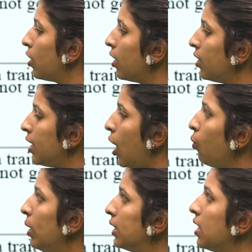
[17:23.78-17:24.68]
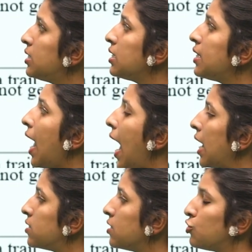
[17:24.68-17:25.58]
Now this is the
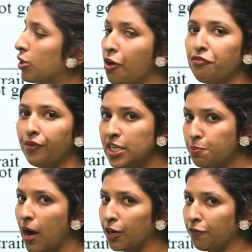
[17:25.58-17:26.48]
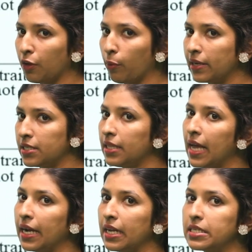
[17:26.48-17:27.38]
answer to the first part of the question,
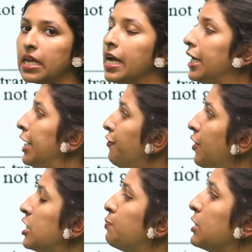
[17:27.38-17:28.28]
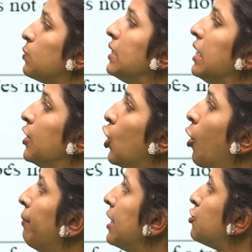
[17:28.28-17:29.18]
that is difference between
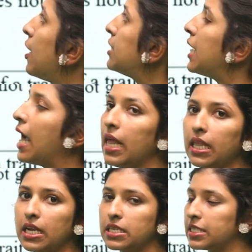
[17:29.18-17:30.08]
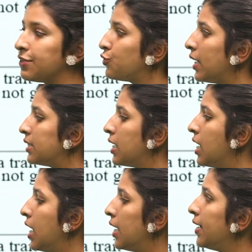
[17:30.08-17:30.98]
dominant trait and the recessive trait.
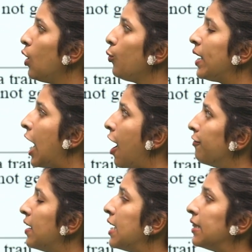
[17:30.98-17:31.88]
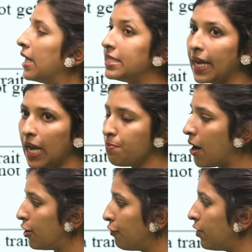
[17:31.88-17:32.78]
Now we have the second
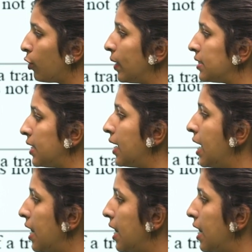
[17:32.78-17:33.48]
part of the question.